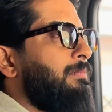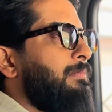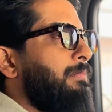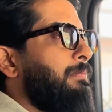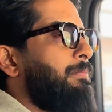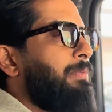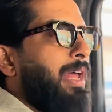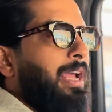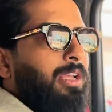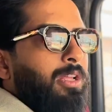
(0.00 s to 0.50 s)

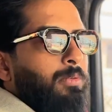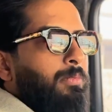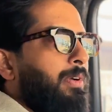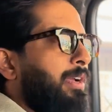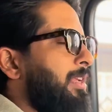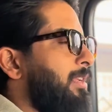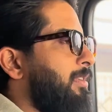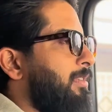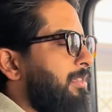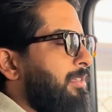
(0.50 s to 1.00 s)
black and
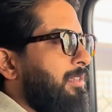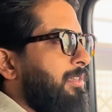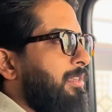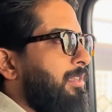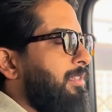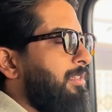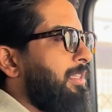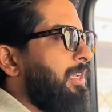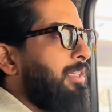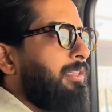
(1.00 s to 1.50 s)
white
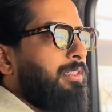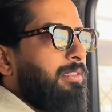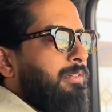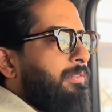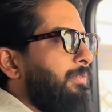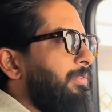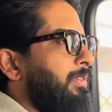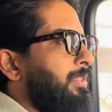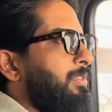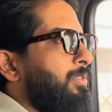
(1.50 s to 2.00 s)
tell the
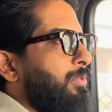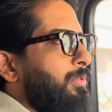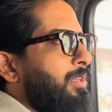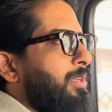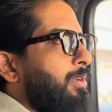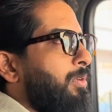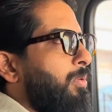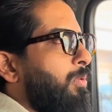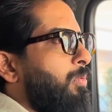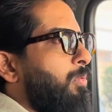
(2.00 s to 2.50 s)
difference.
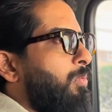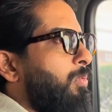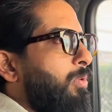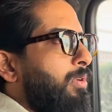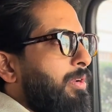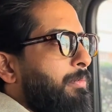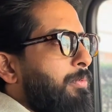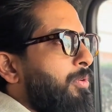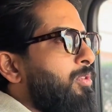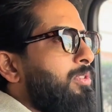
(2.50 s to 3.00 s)
Okay,
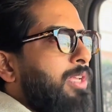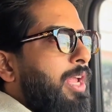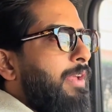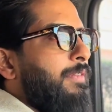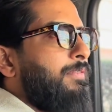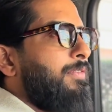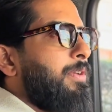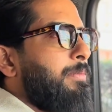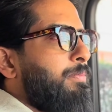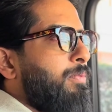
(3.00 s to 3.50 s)
what, because
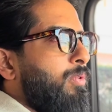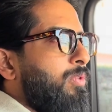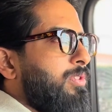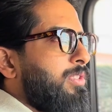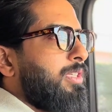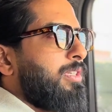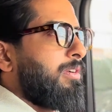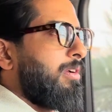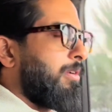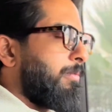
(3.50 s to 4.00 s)
every
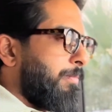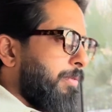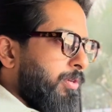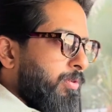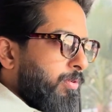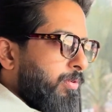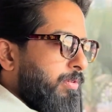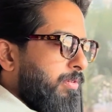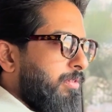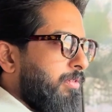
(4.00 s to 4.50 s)
project can't be
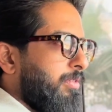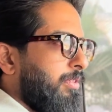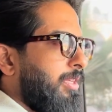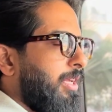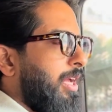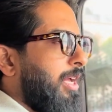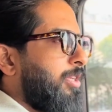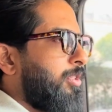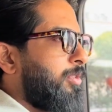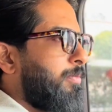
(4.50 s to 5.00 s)
good.
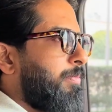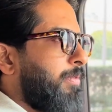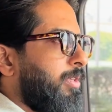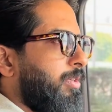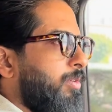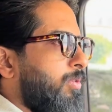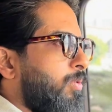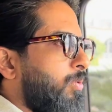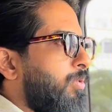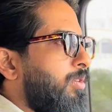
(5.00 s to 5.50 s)
There has to be
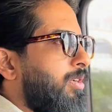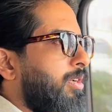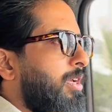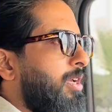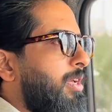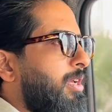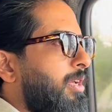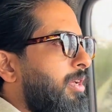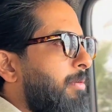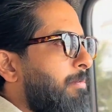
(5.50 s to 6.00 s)
good,
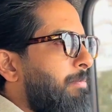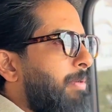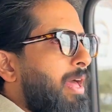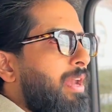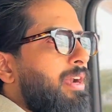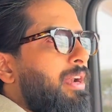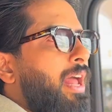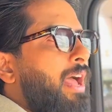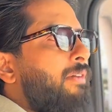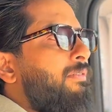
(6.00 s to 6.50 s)

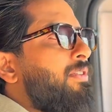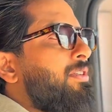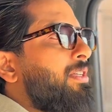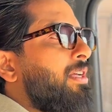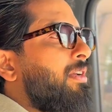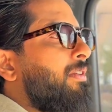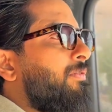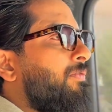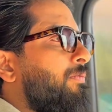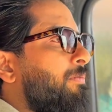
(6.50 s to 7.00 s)
bad and average.
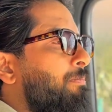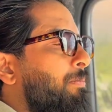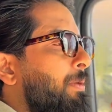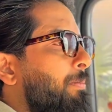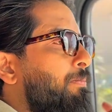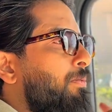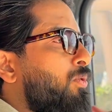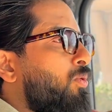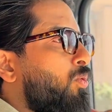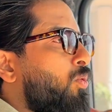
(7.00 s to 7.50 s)
And if
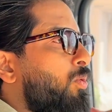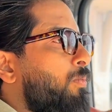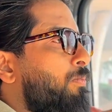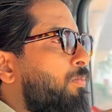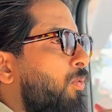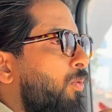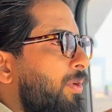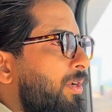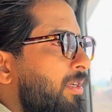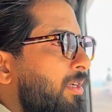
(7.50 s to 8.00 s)
people don't
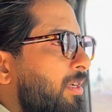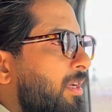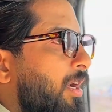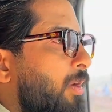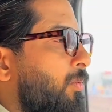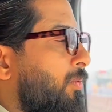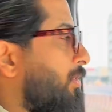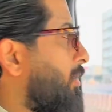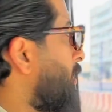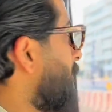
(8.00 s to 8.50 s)
point it
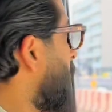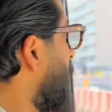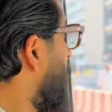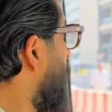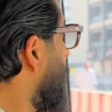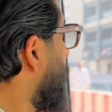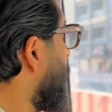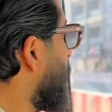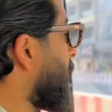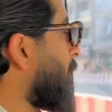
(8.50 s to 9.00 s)
out, see,
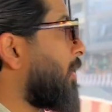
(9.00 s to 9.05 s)
now